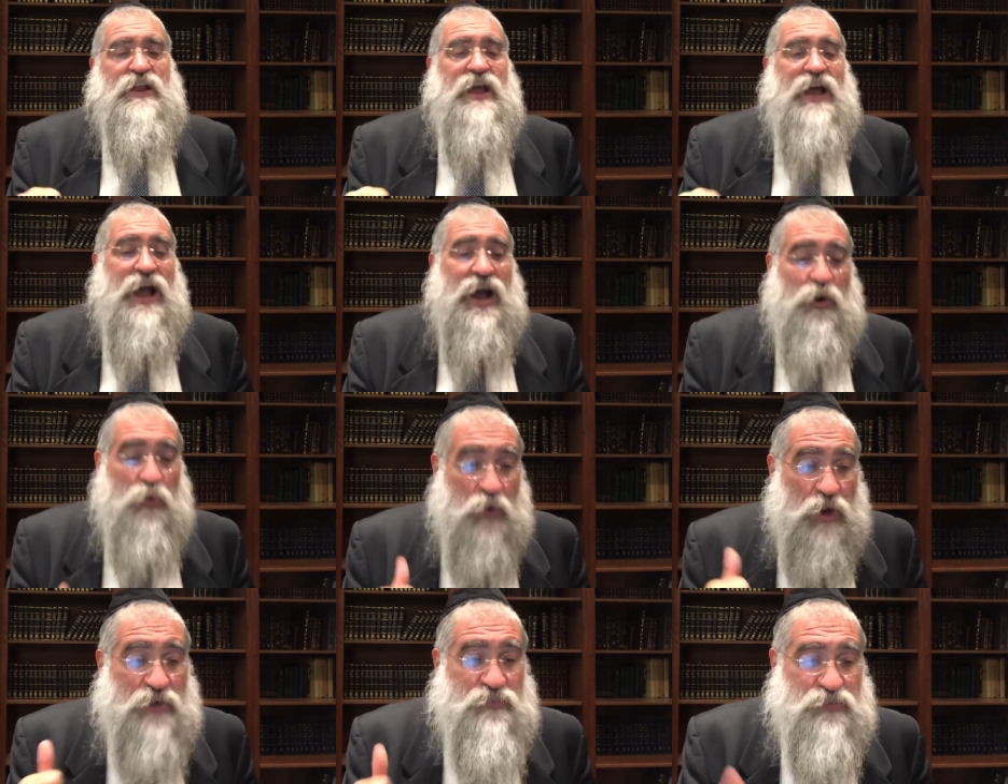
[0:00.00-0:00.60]

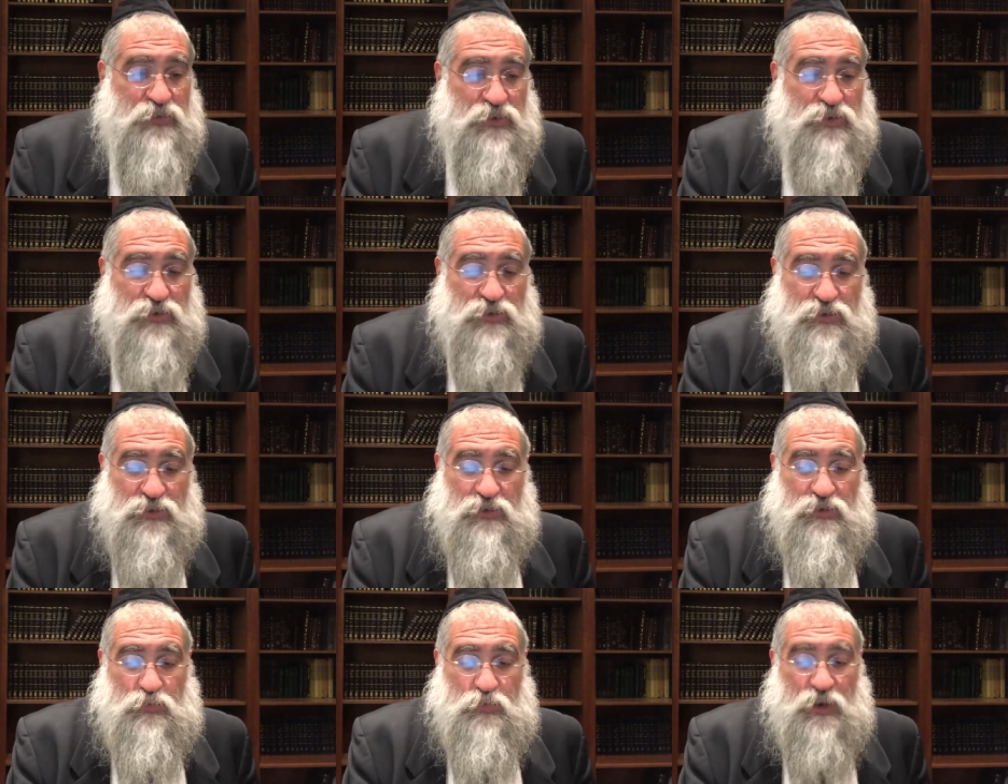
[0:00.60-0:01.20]

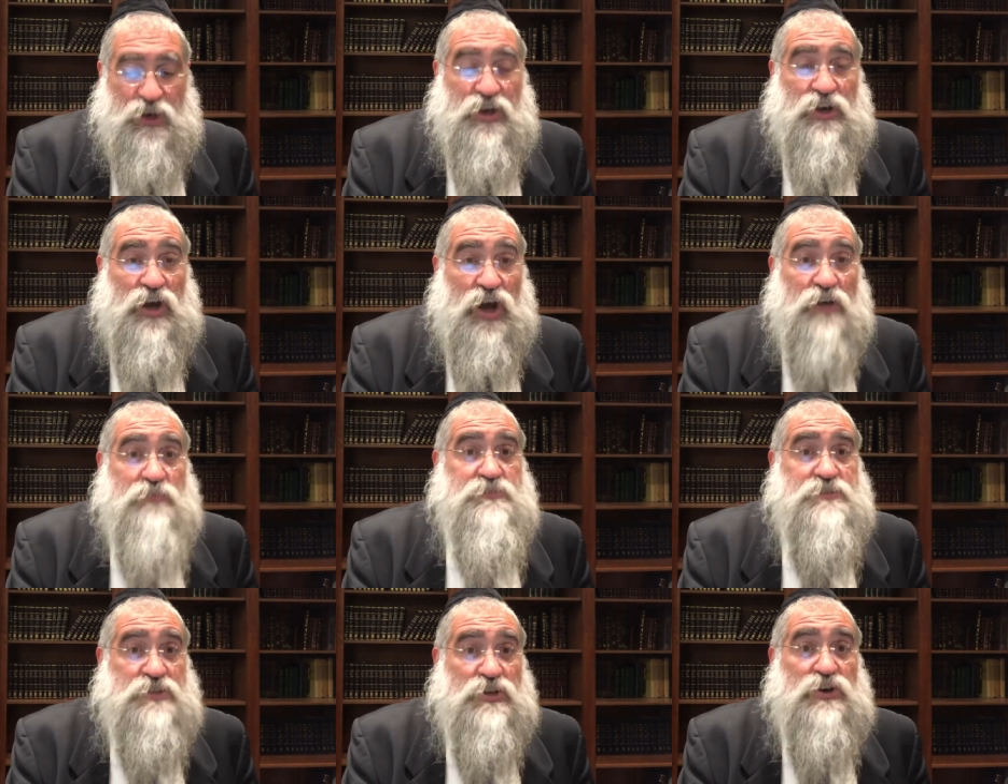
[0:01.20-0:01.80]
However, when it
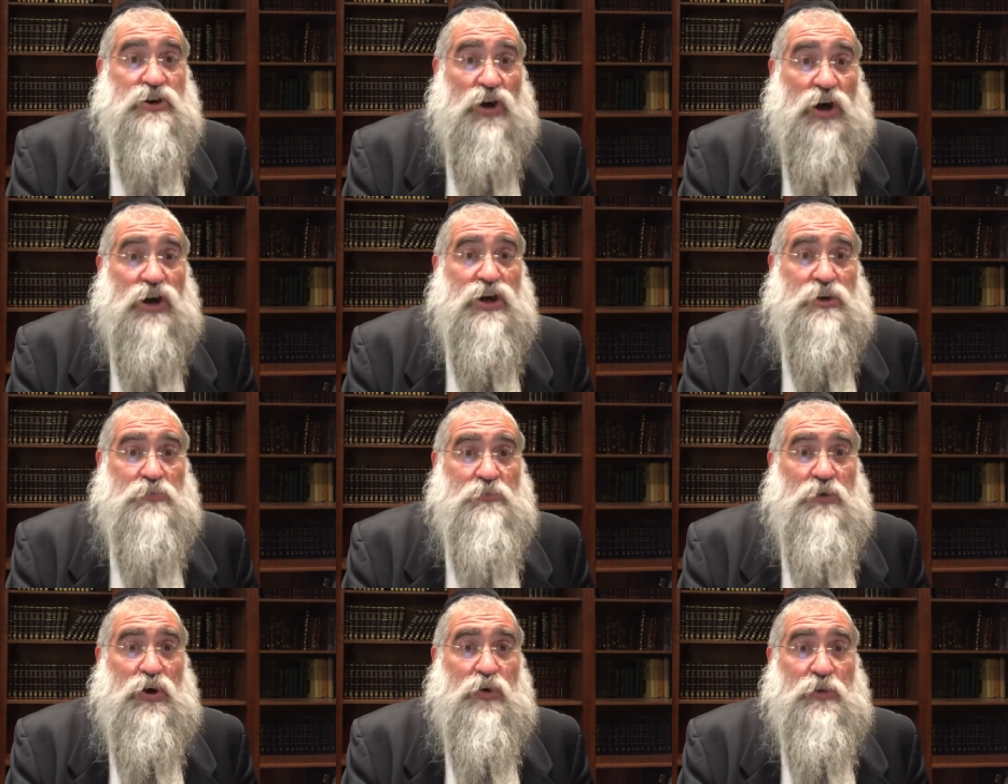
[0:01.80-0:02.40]
comes to
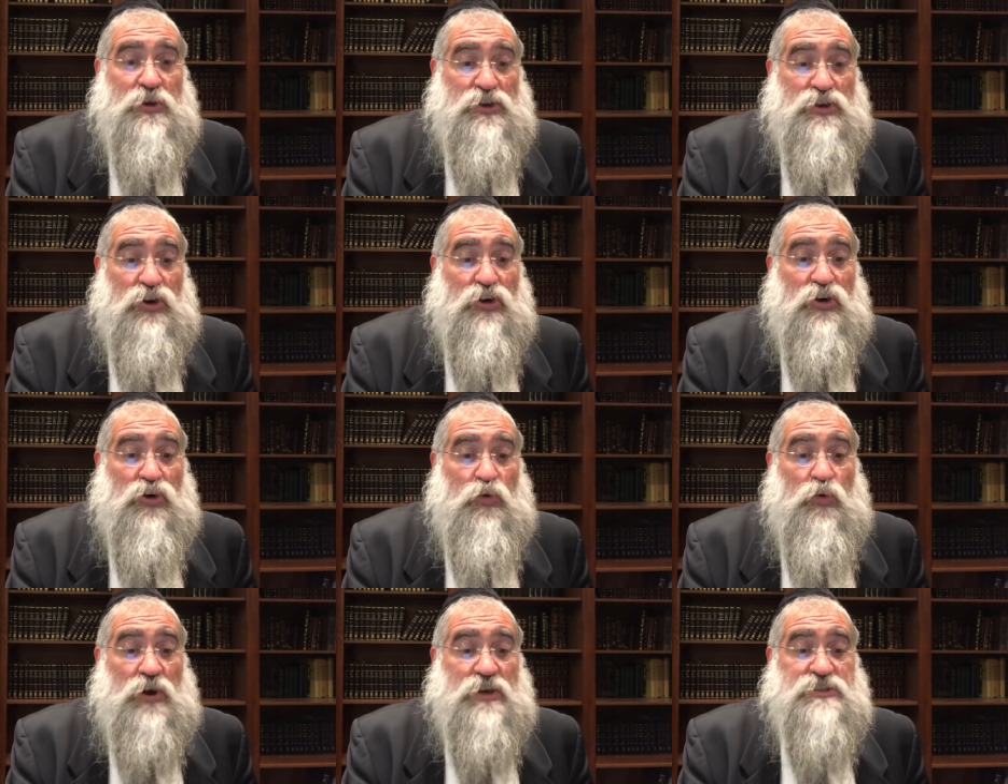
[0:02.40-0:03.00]
chachma, we
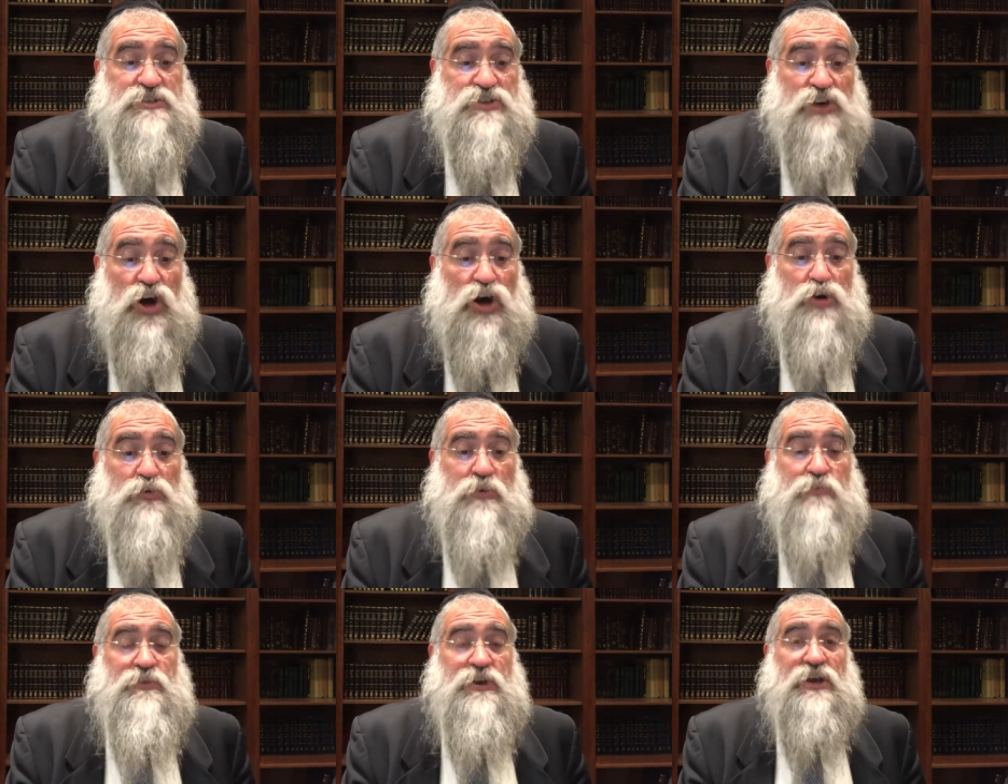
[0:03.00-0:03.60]
know what does
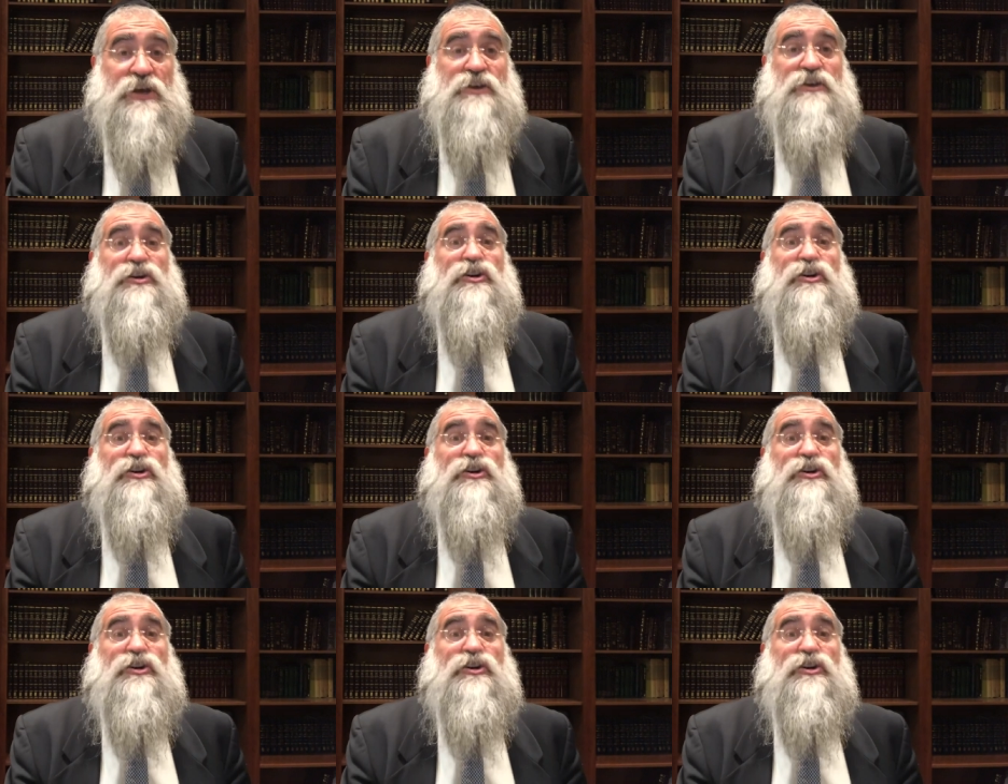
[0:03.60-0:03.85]
chachma mean?